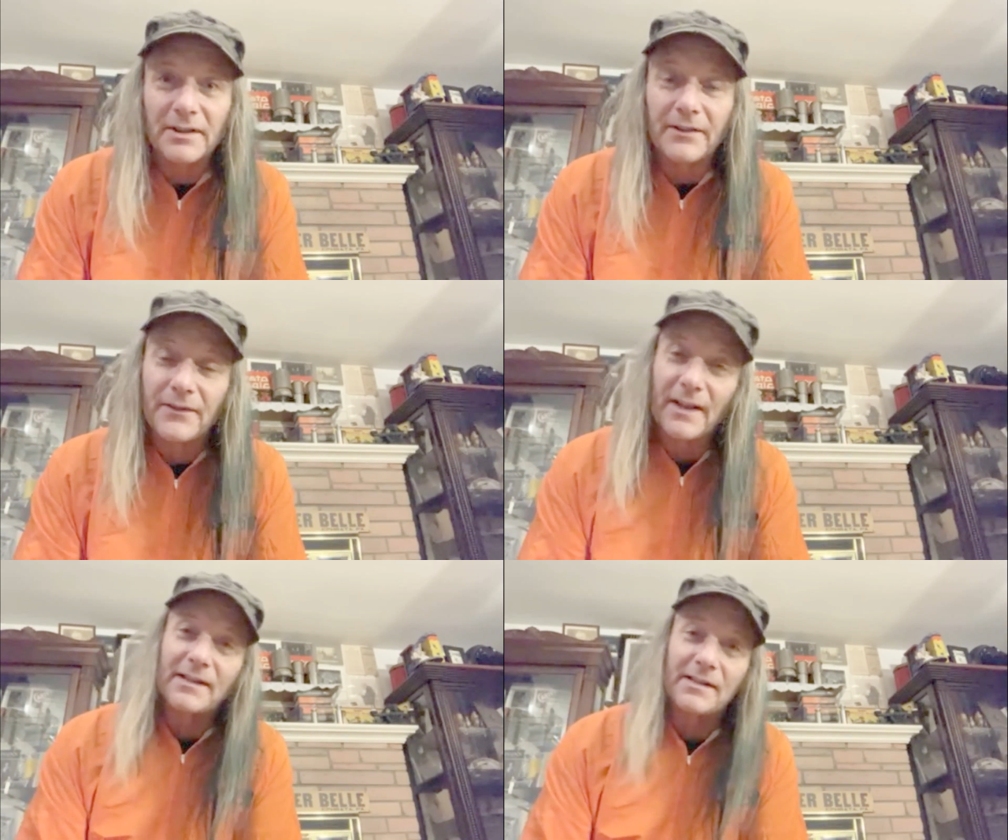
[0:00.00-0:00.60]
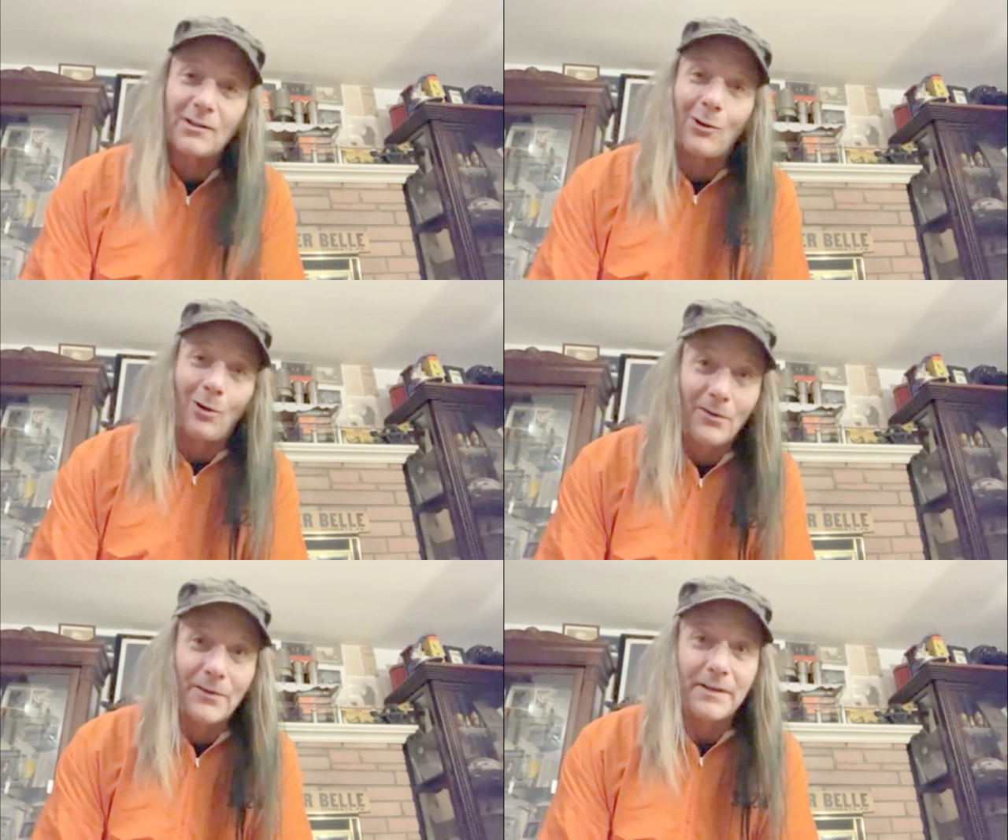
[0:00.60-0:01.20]
that's
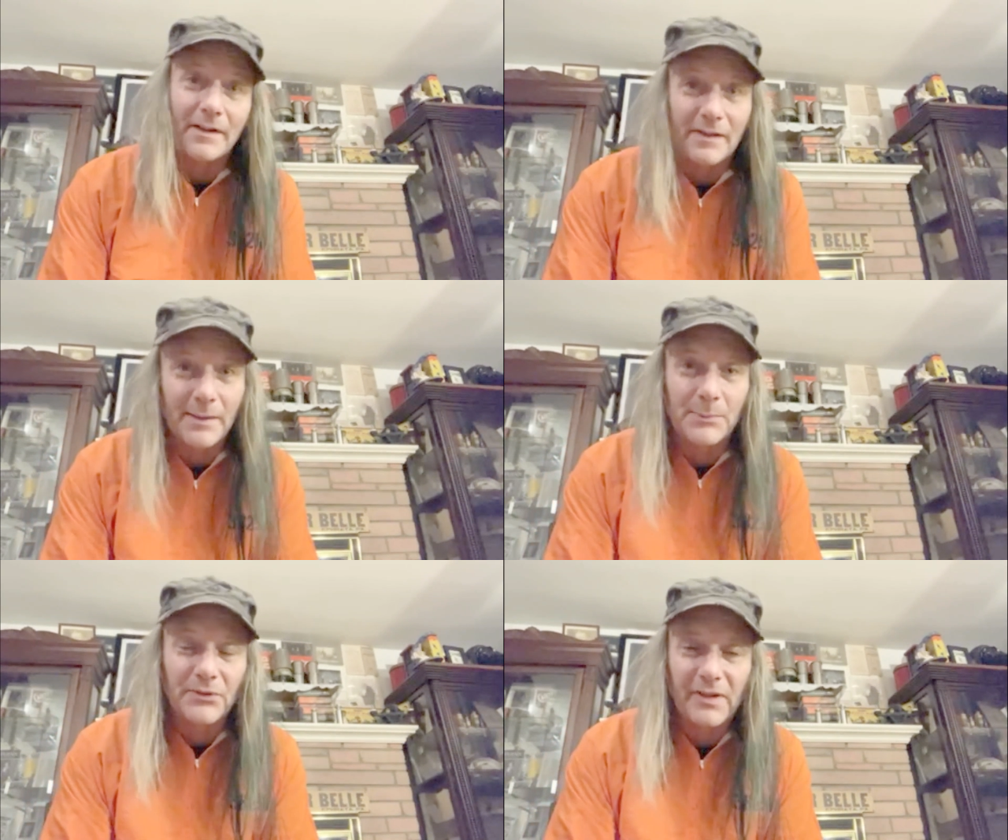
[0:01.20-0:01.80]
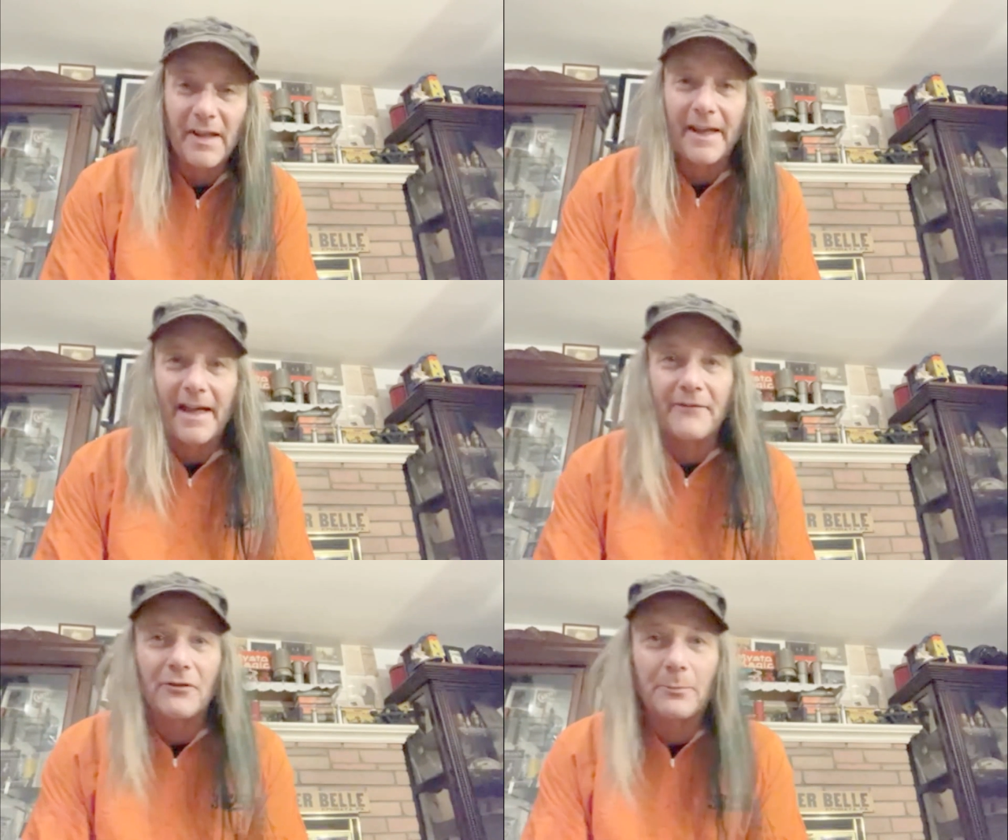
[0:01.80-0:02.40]
all the examples I
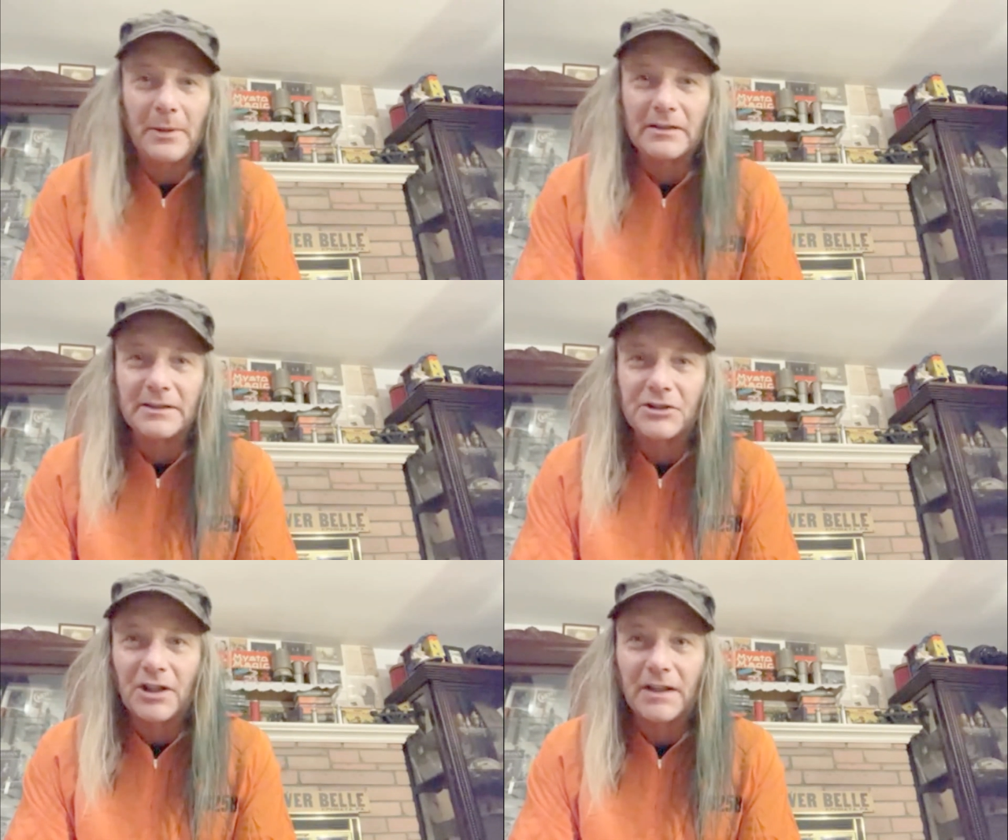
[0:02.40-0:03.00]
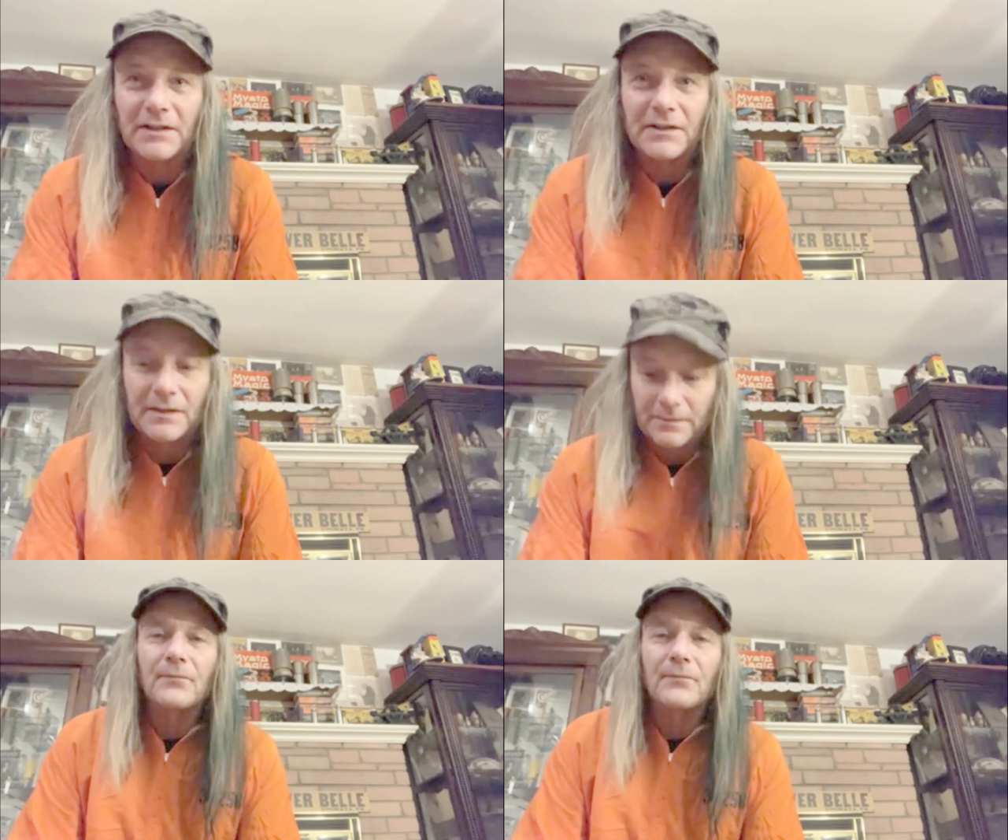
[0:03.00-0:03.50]
have of belly chains.